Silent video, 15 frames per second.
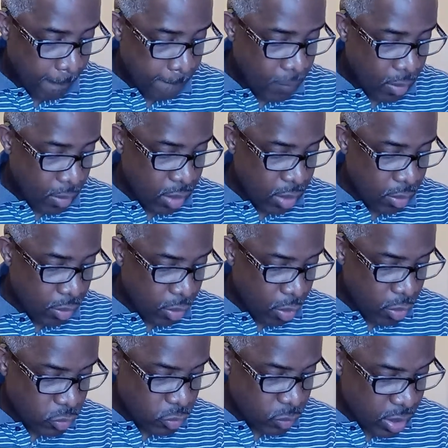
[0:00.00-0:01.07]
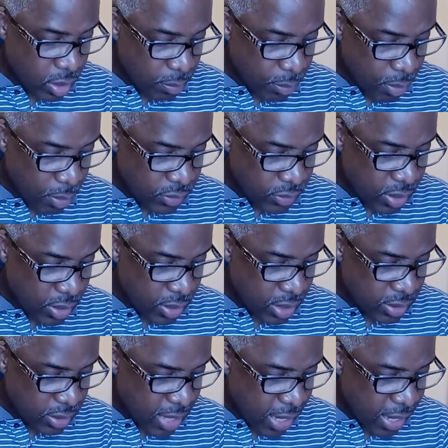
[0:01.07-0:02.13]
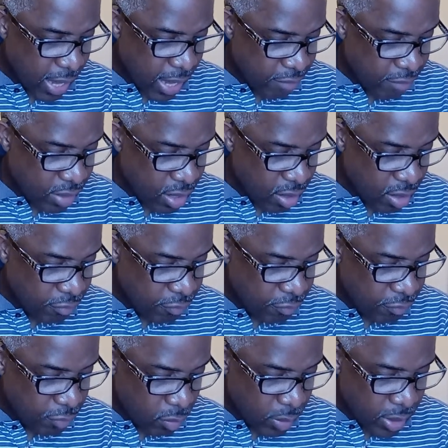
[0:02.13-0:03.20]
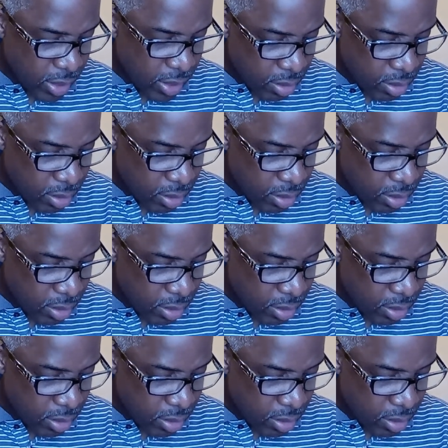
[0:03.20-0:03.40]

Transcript: It occurs when the person does not have enough fluid in the